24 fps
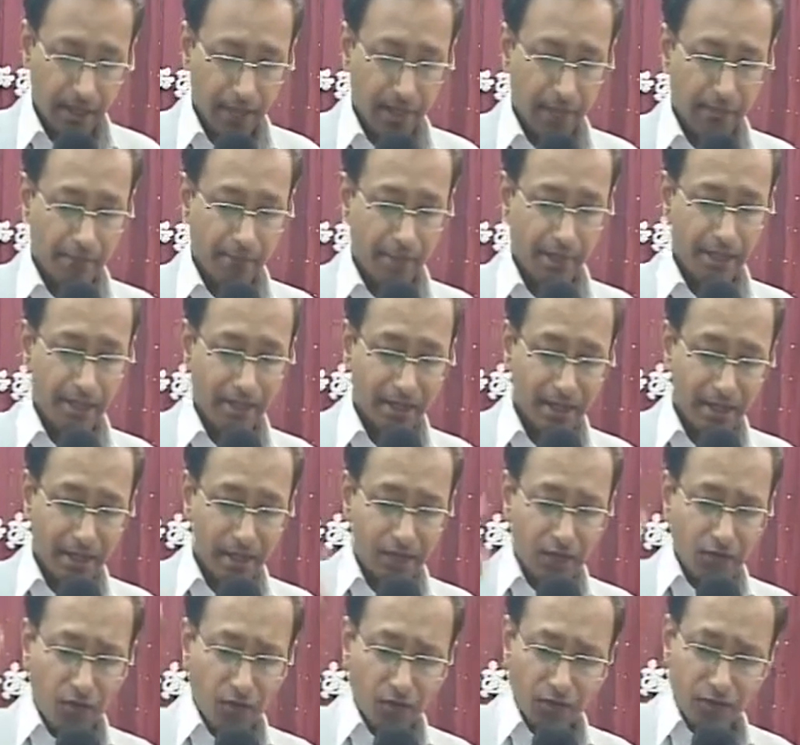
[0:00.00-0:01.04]
Amen.
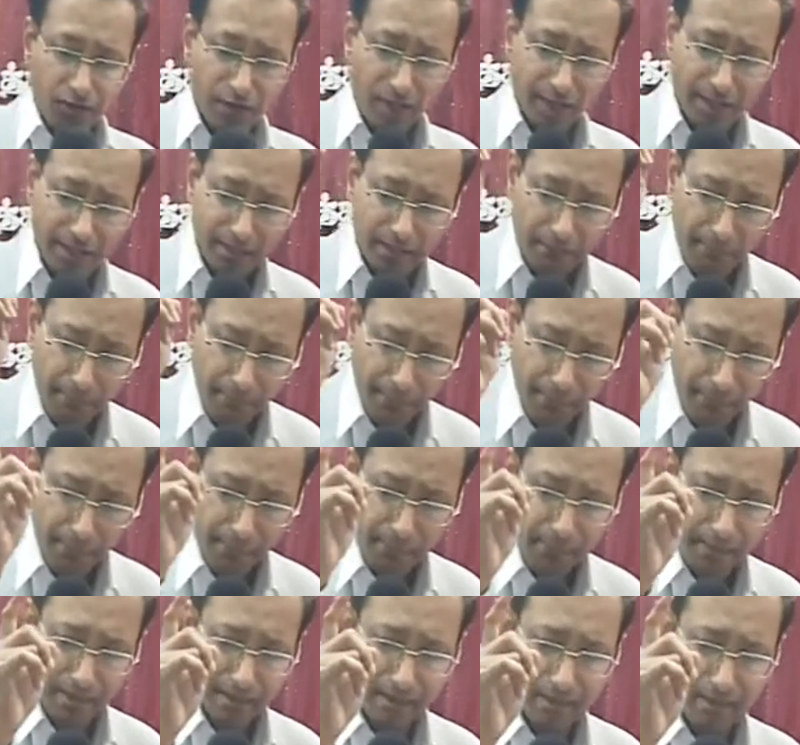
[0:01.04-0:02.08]
For we are the
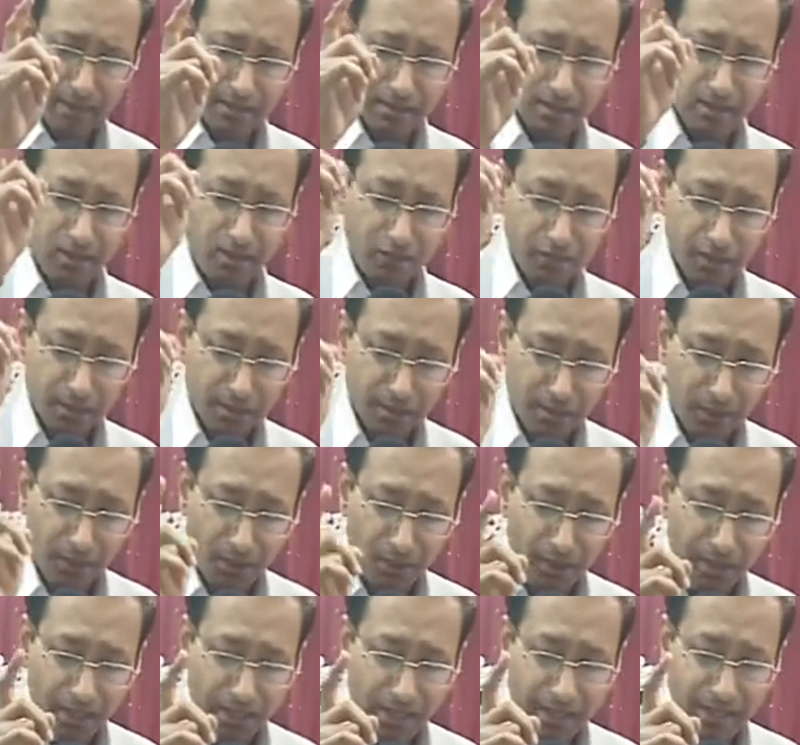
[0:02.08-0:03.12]
members of his
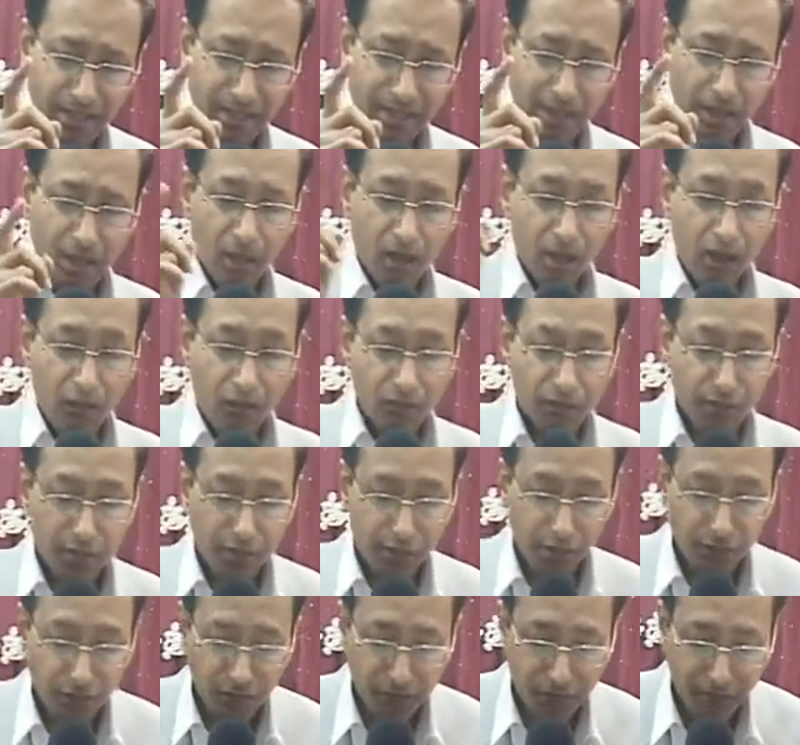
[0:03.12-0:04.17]
body, of his
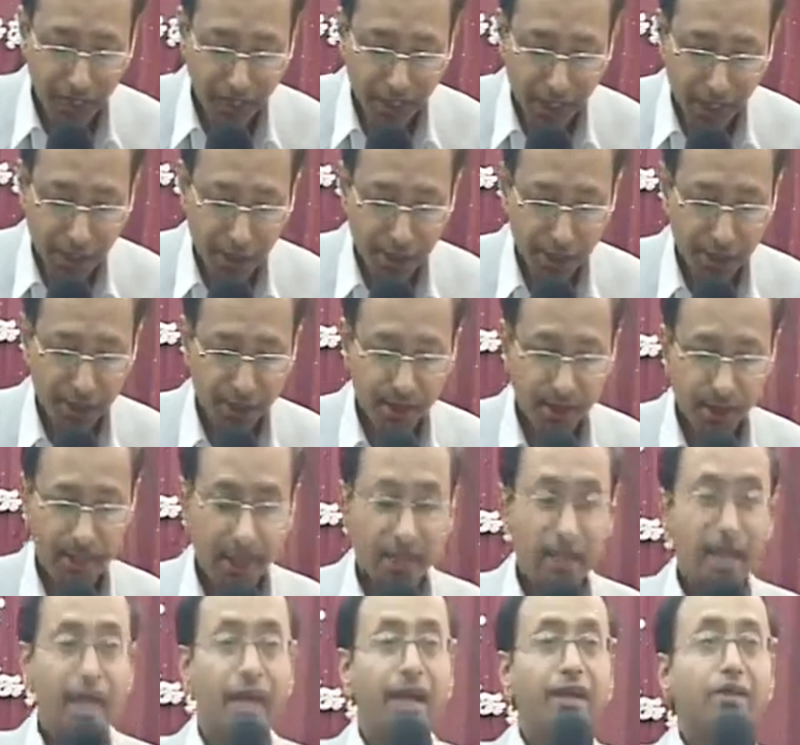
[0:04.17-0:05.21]
flesh,
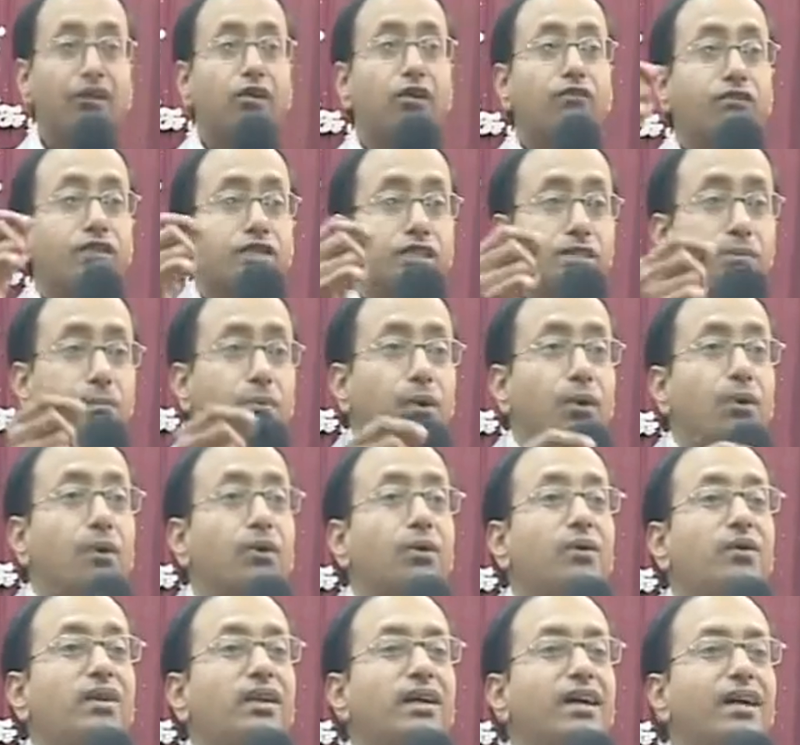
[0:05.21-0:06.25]
and of his
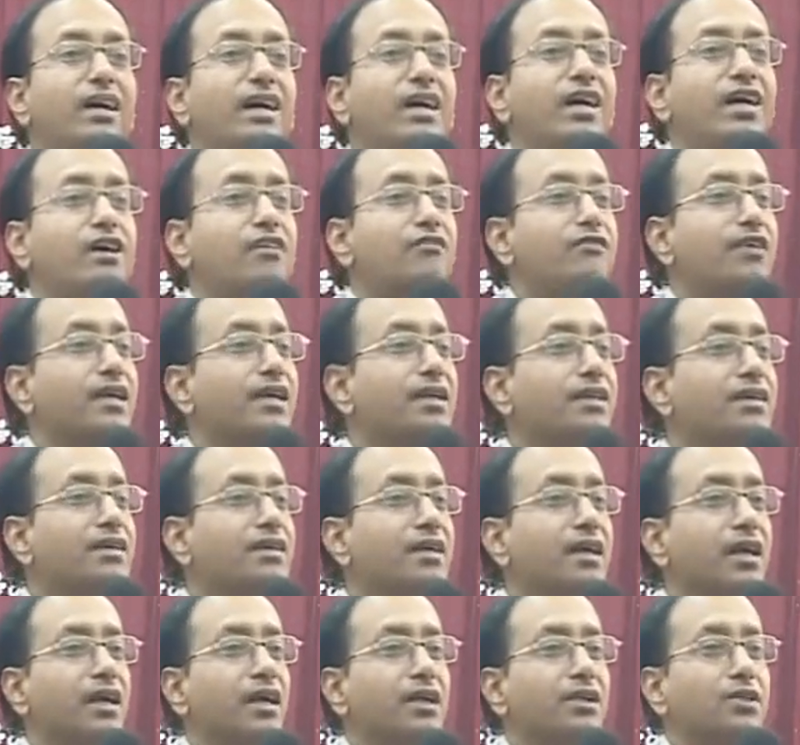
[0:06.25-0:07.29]
bone. When
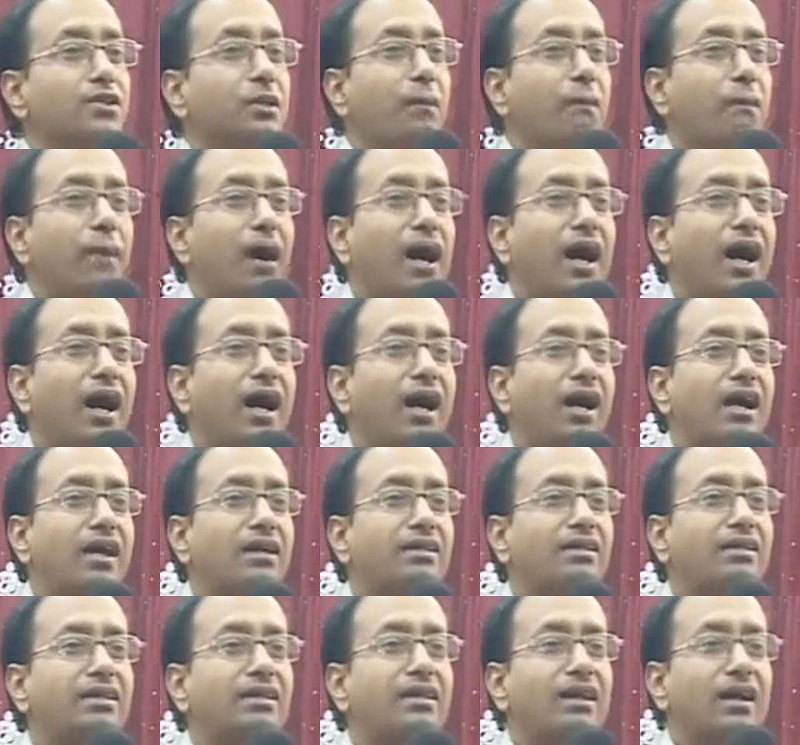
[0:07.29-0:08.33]
you
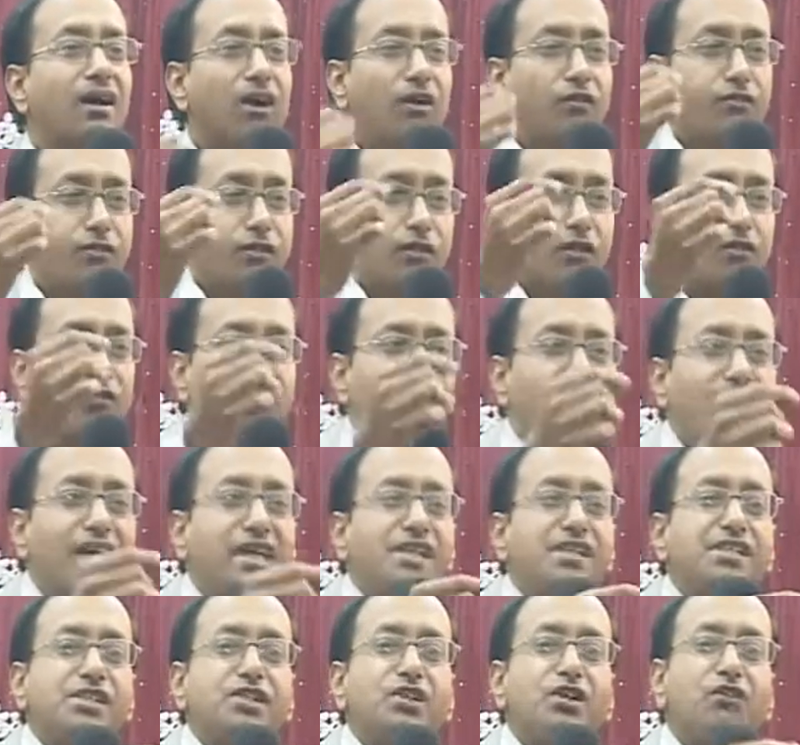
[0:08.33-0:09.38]
part of your
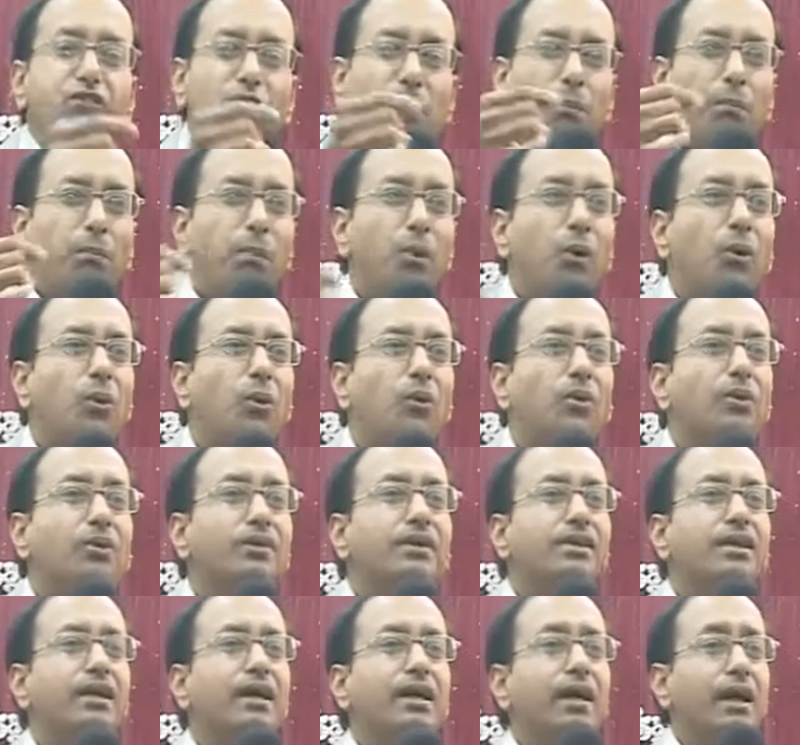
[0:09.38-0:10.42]
flesh, of your
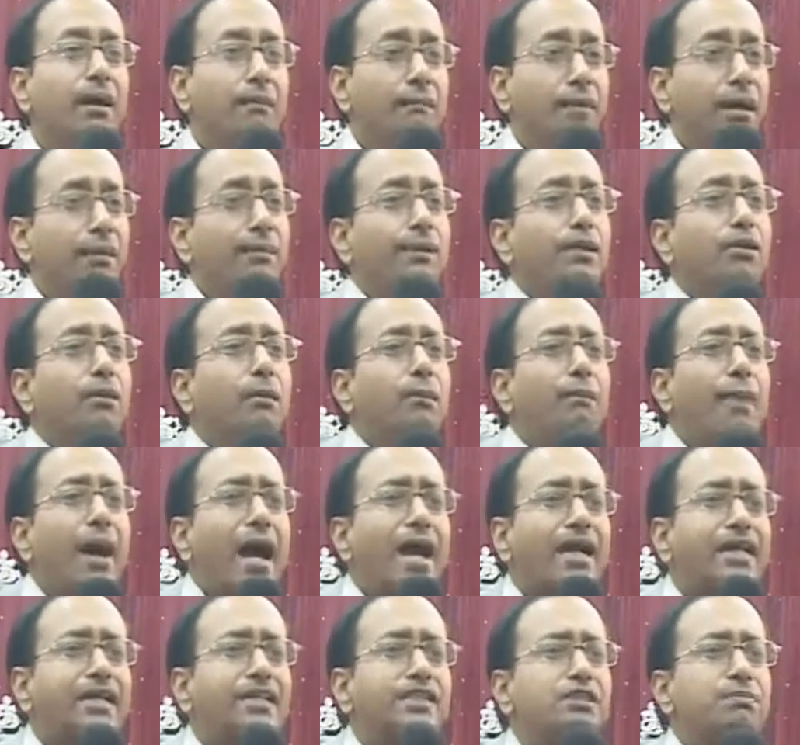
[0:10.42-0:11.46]
bone. Maybe your
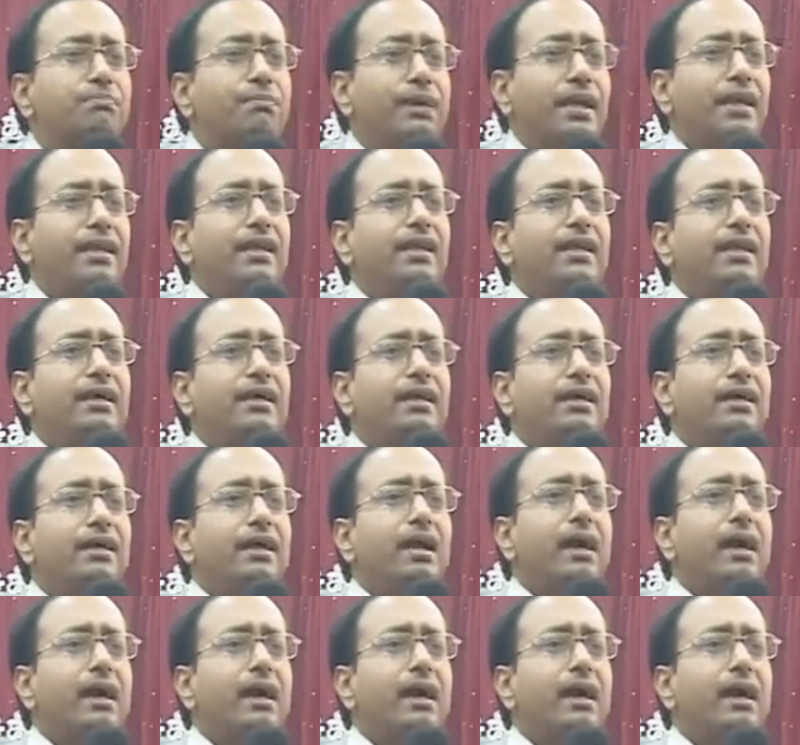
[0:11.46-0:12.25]
back is paining.